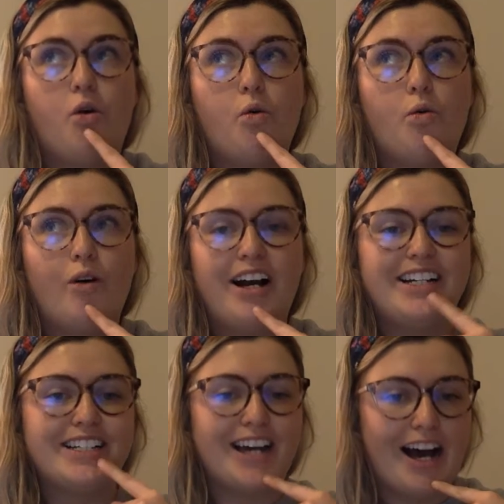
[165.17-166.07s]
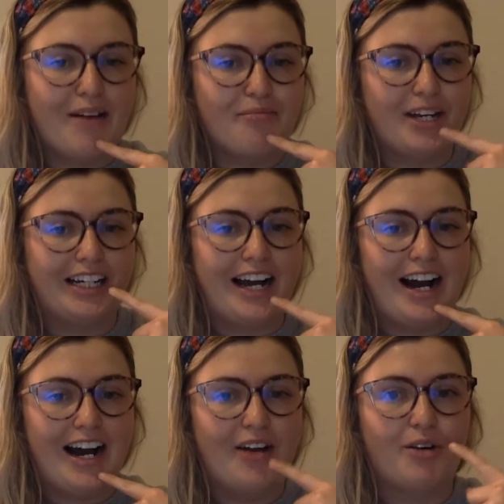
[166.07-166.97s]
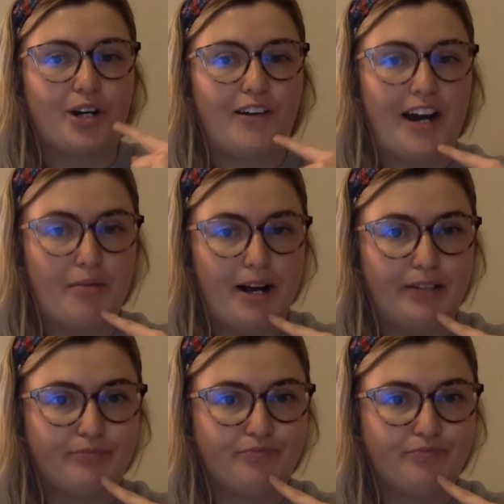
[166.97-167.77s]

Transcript: what topic I want to write about.